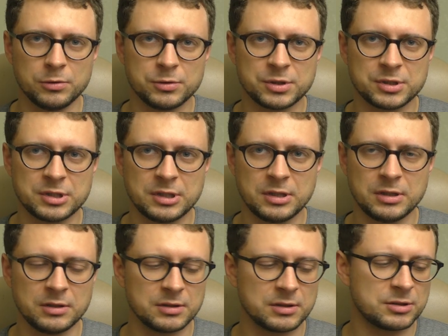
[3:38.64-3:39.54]
you
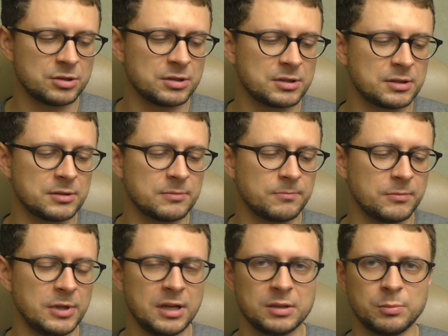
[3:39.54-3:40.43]
see is just
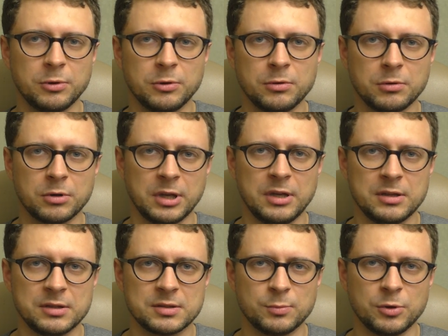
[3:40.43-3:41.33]
that blue
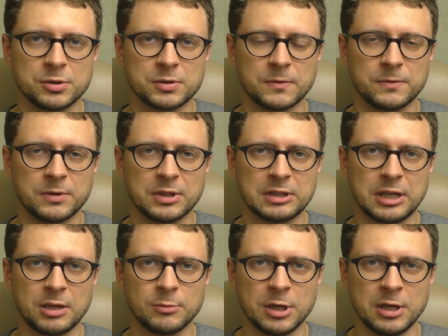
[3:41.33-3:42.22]
haze most of the
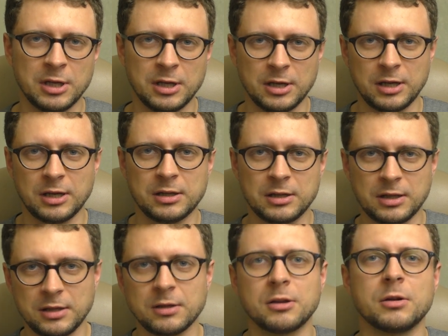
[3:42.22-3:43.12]
time.
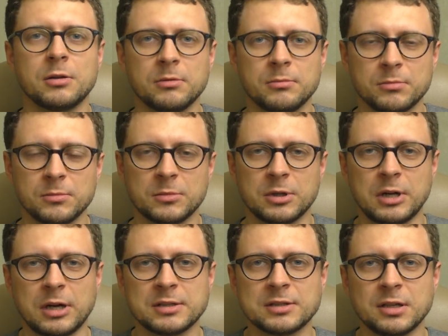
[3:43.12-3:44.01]
And I,
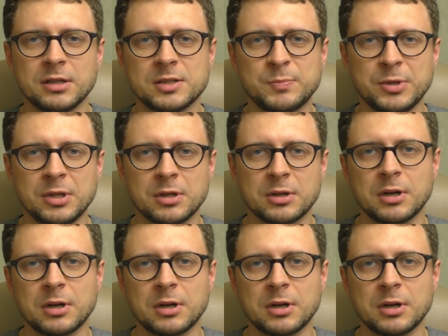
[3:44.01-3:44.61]
as I speak,